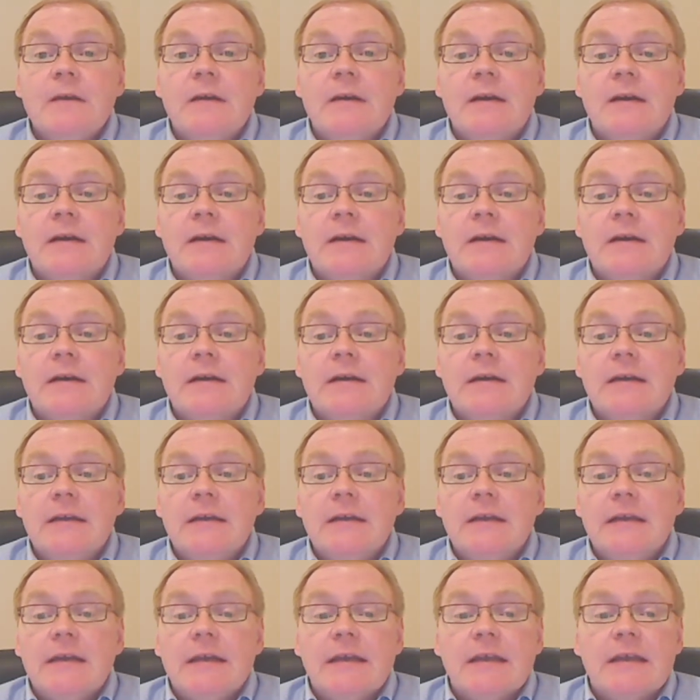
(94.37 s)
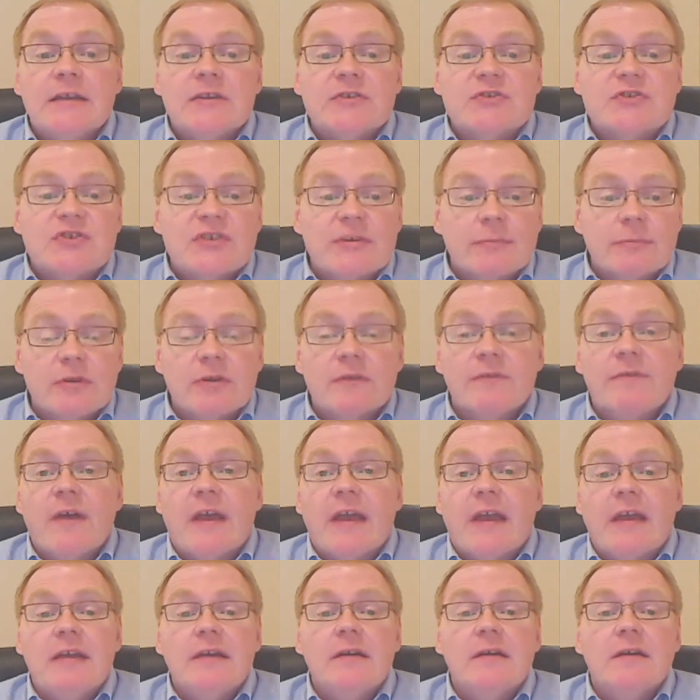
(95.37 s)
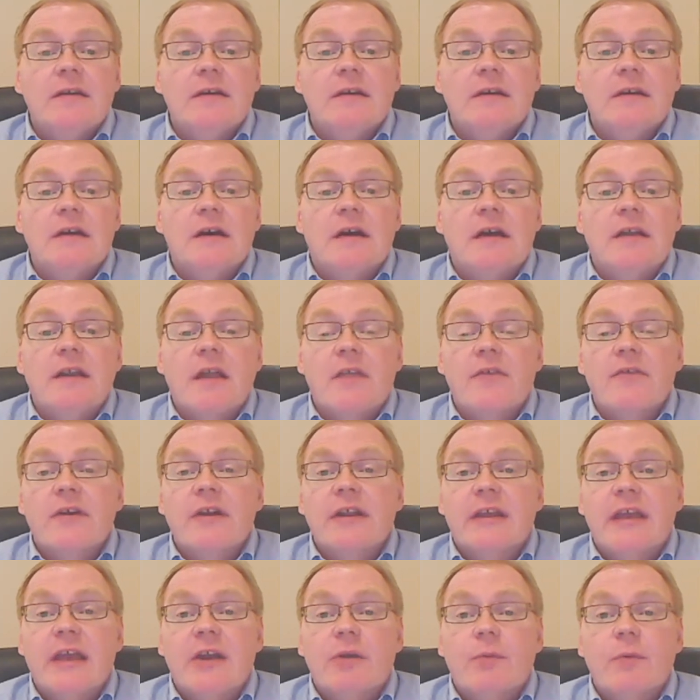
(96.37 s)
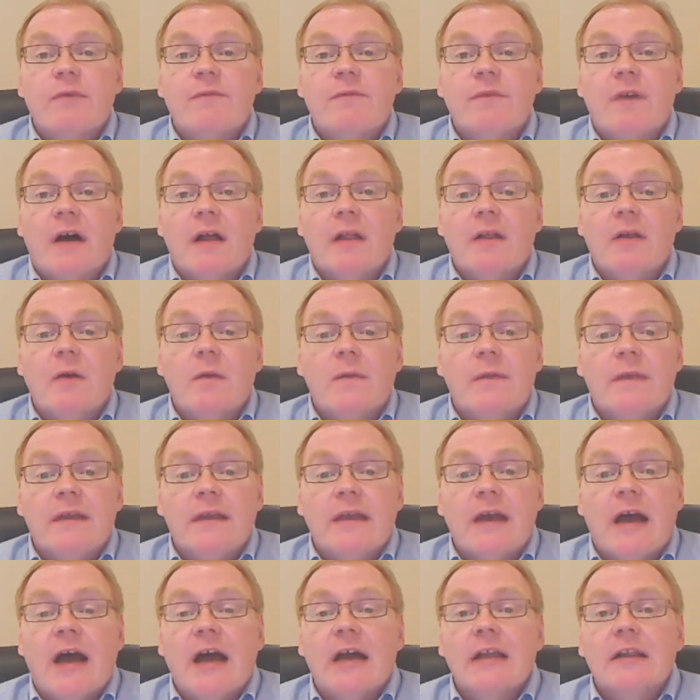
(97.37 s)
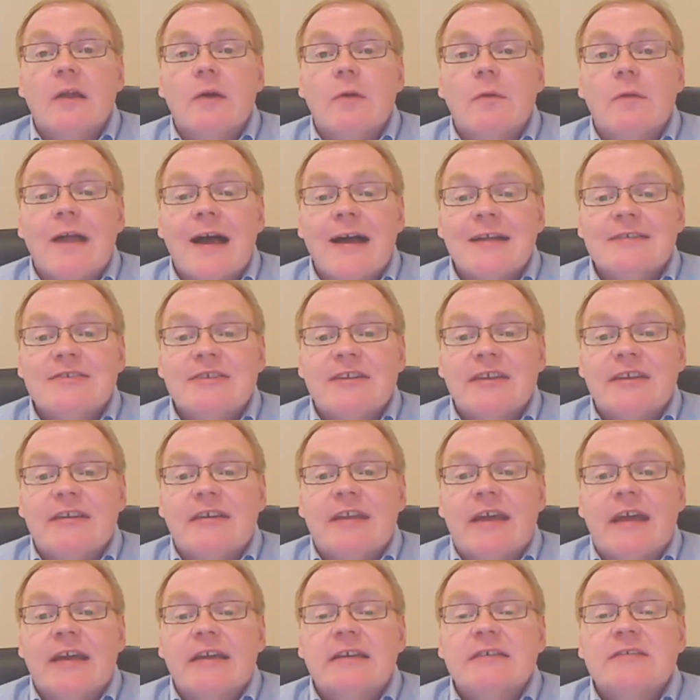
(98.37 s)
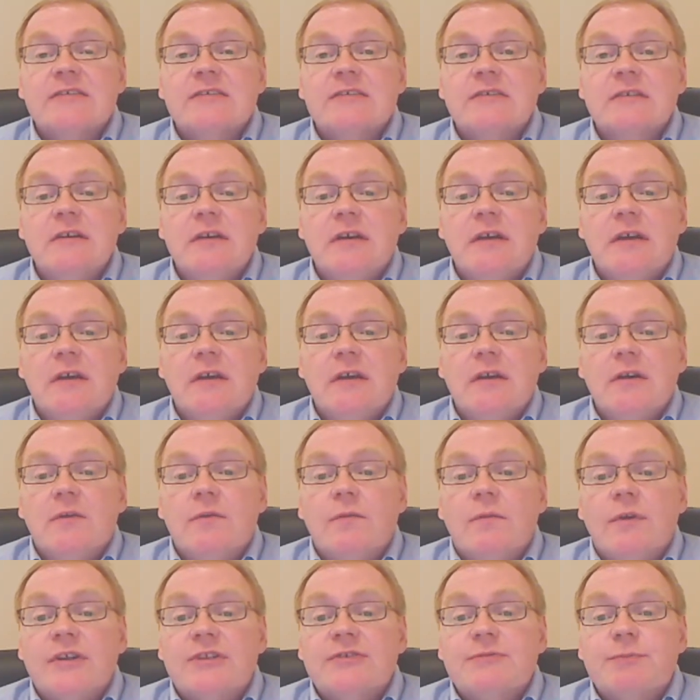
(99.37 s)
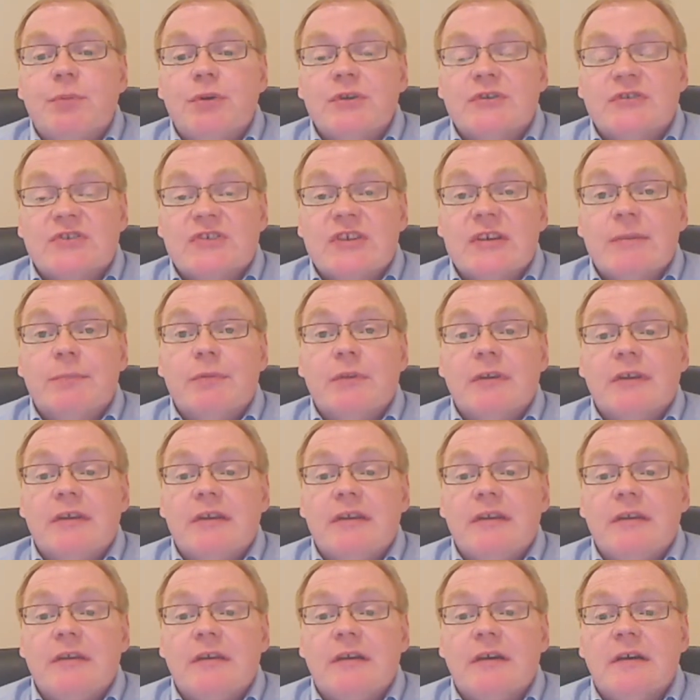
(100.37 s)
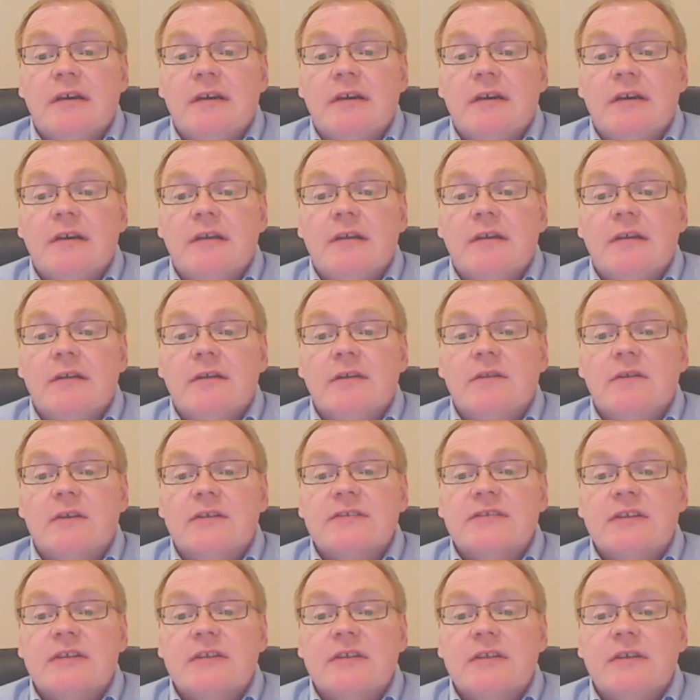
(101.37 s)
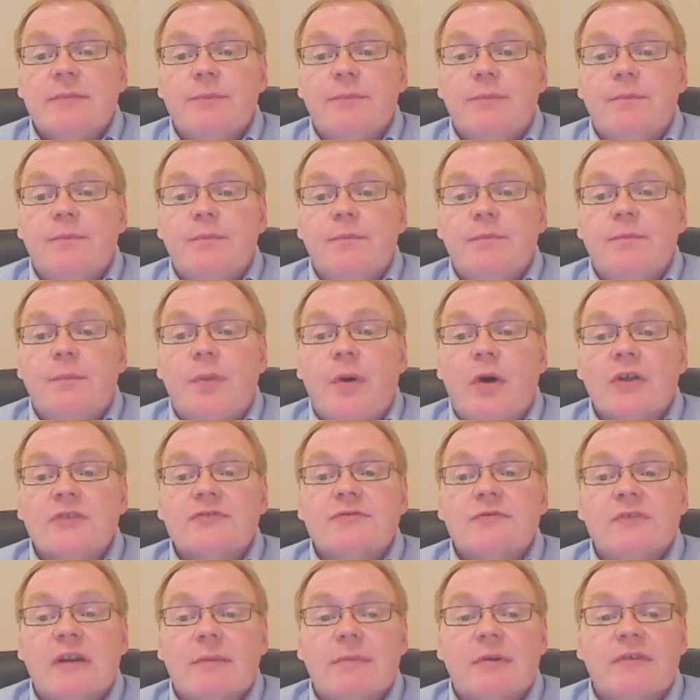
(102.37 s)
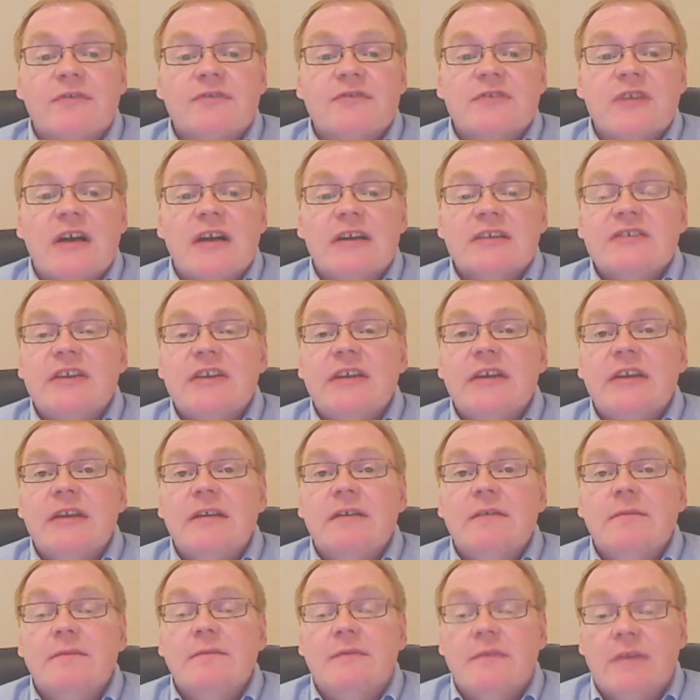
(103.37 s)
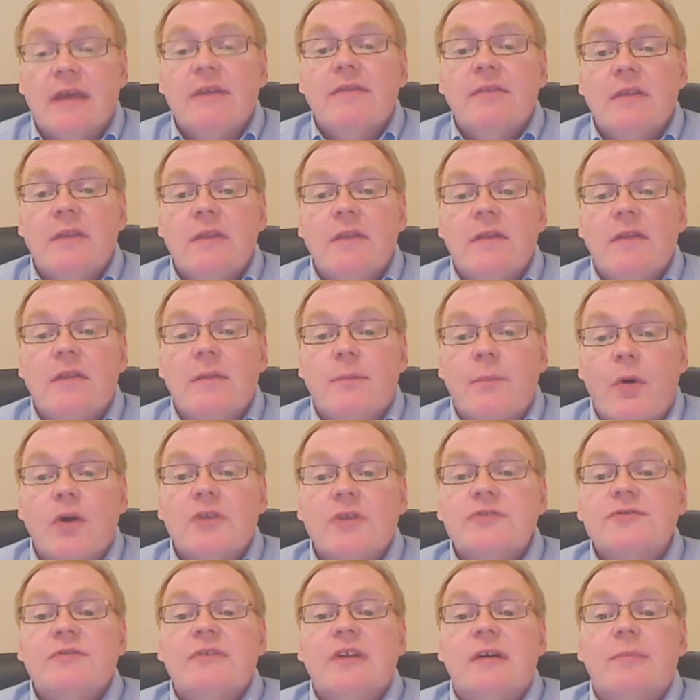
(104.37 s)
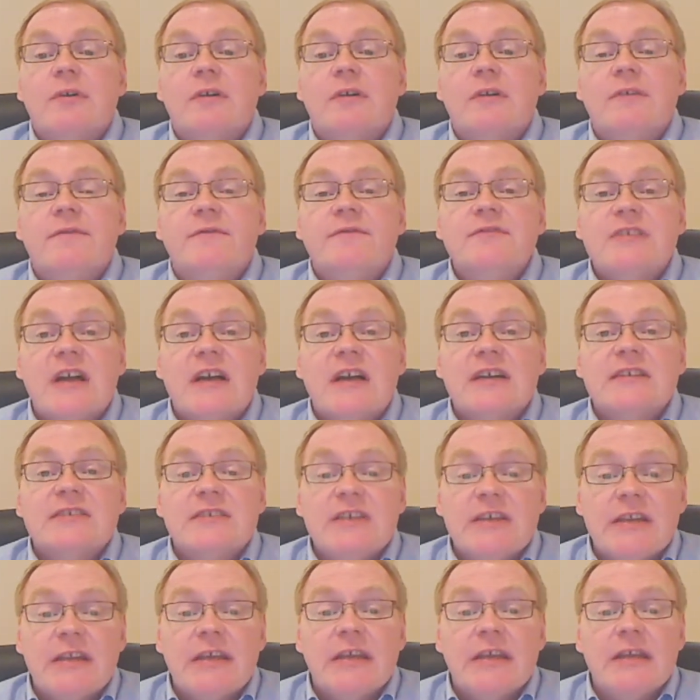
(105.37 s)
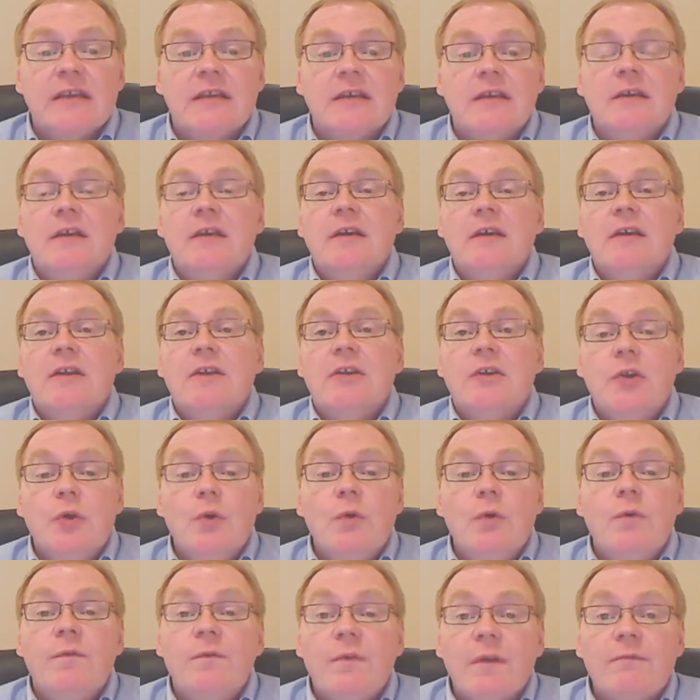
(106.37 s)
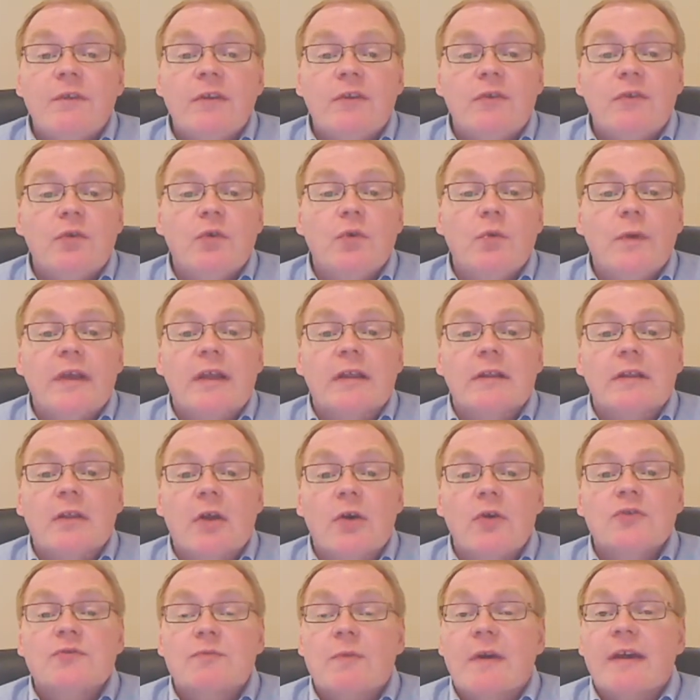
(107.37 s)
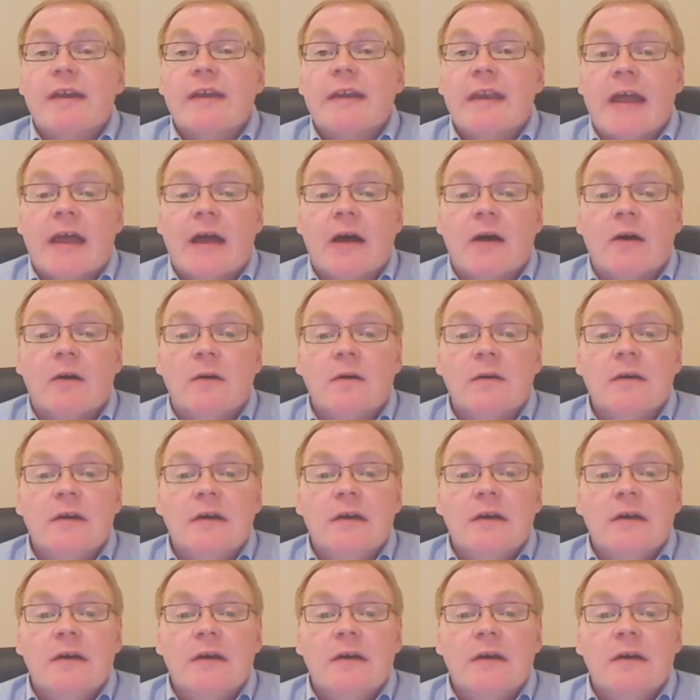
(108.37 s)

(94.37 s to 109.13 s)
In a similar vein, another indicator we follow, the high-low logic index, which put simply looks at the paltry number of stocks hitting, given the paltry number of stocks hitting new 52-week lows right now,